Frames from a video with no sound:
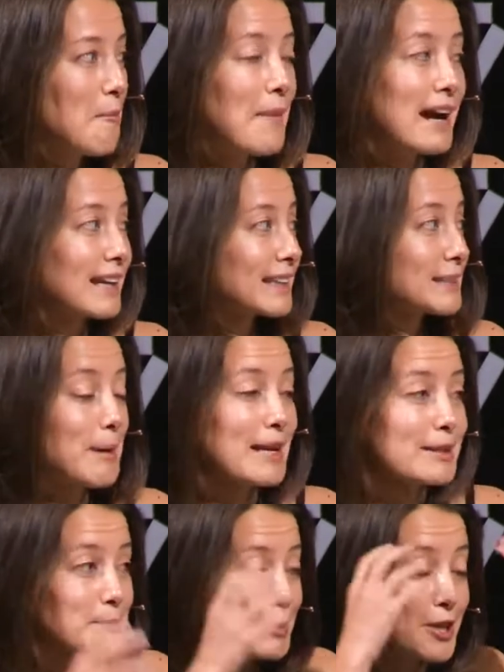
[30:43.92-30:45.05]
Mind
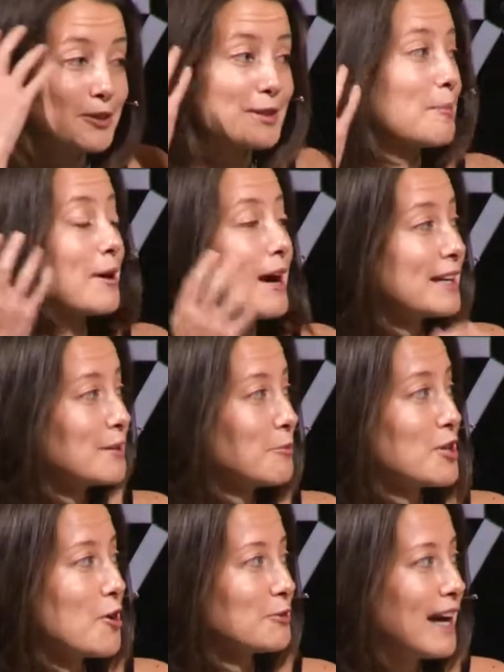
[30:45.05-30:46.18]
expands beyond the brain, we
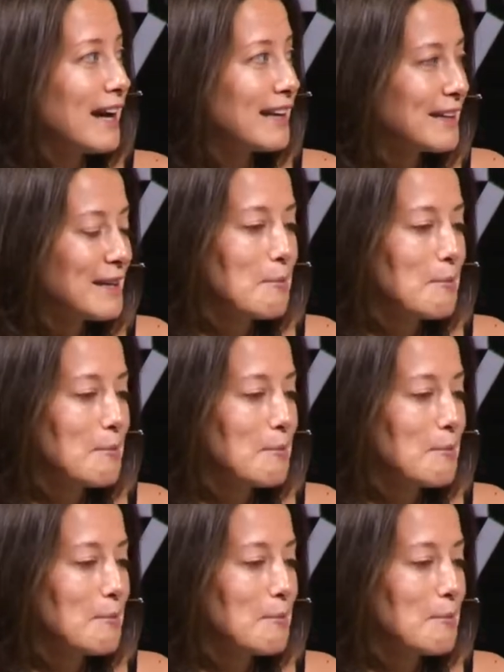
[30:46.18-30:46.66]
know that.